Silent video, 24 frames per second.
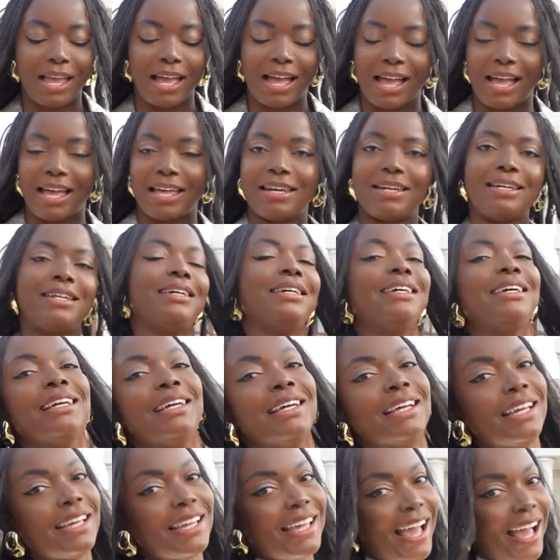And
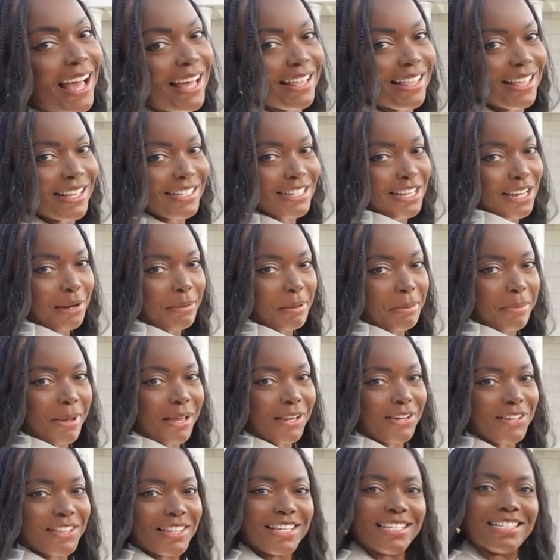yeah, that's gonna be my
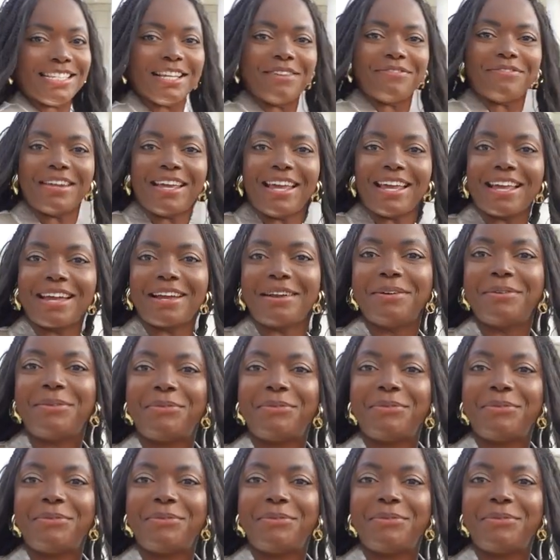look this evening.